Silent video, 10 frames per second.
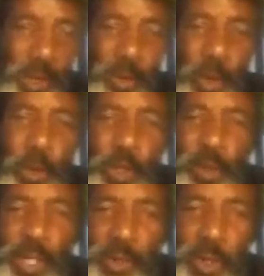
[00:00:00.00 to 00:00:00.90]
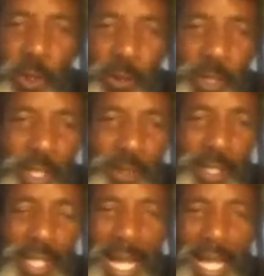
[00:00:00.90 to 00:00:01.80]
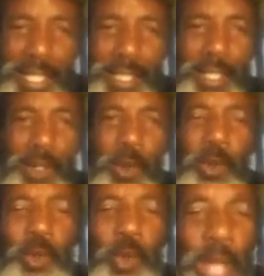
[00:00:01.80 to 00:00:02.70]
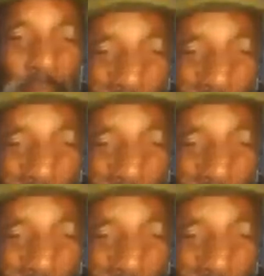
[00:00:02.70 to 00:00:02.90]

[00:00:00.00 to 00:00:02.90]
supposed to be serving this God in their own way.